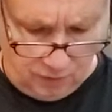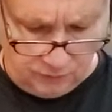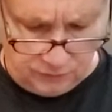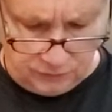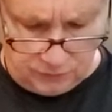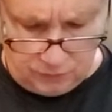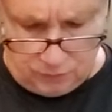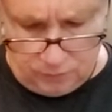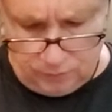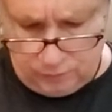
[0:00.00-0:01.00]
So,
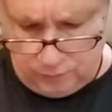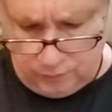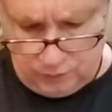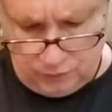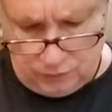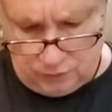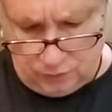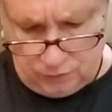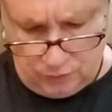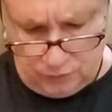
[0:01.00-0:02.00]
you know,
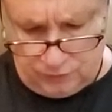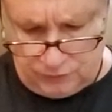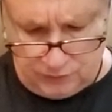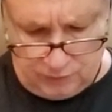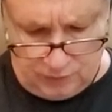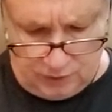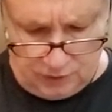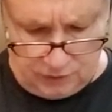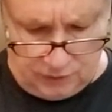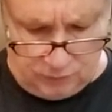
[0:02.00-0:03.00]
could be Gemini,
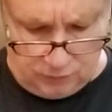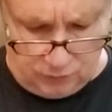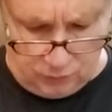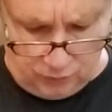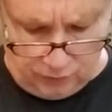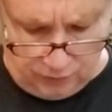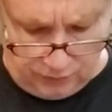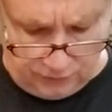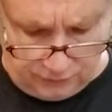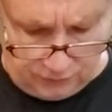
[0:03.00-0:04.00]
Libra,
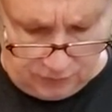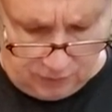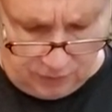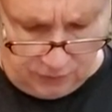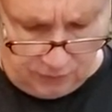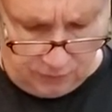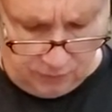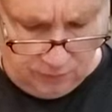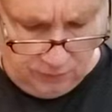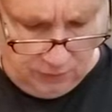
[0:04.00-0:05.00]
Aquarius here,
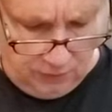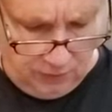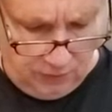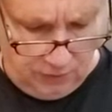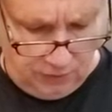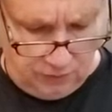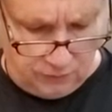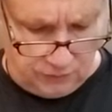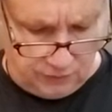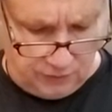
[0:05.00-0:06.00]

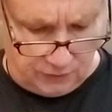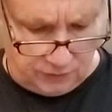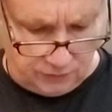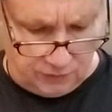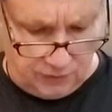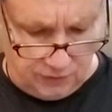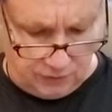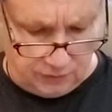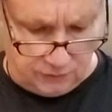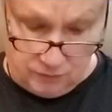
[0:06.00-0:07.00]
energy that you're
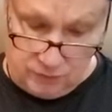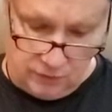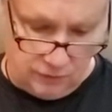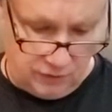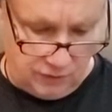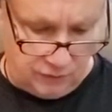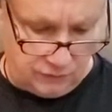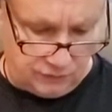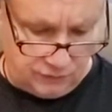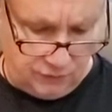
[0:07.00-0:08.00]
getting. So air to air
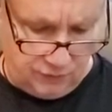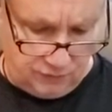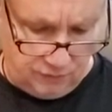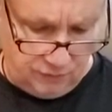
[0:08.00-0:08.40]
is good.